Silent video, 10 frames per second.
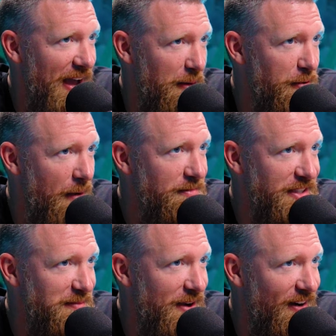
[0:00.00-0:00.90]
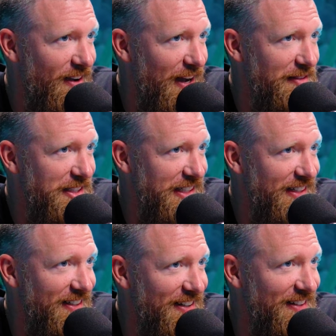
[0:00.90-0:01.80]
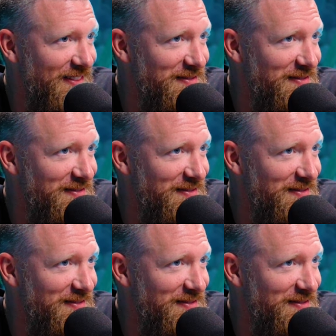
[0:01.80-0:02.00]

we got our problems in America, obviously. It is absurd.